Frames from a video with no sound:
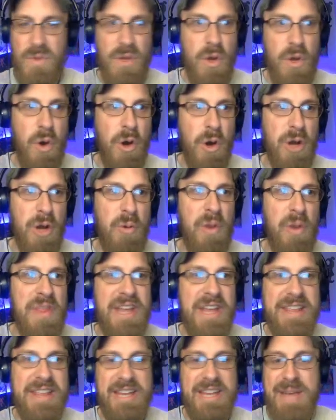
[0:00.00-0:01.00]
Or one
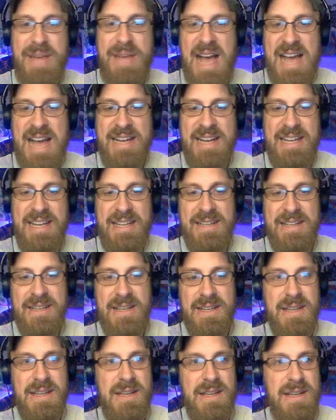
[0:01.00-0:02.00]
thing they could be hiding
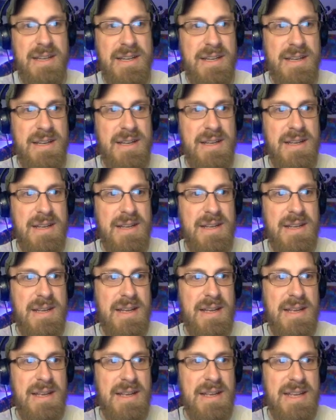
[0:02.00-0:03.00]

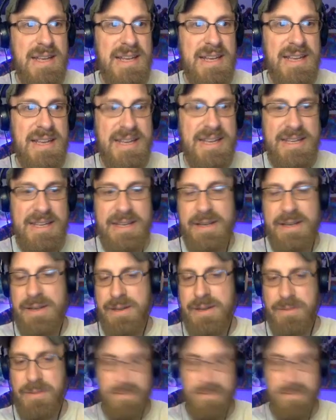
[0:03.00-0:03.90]
in